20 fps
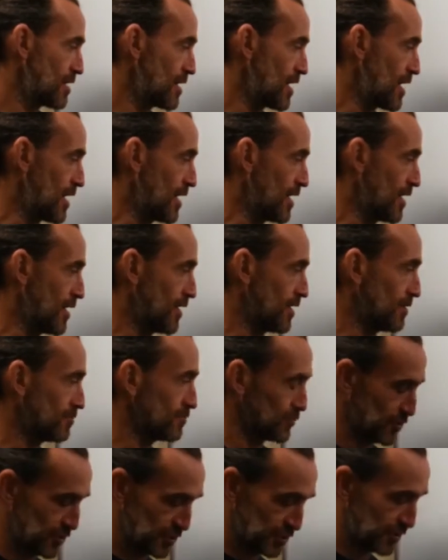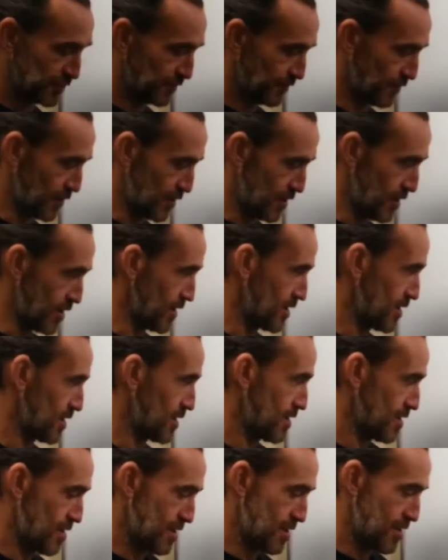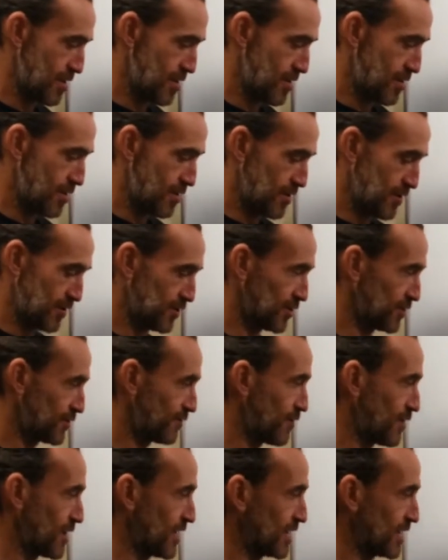Just for an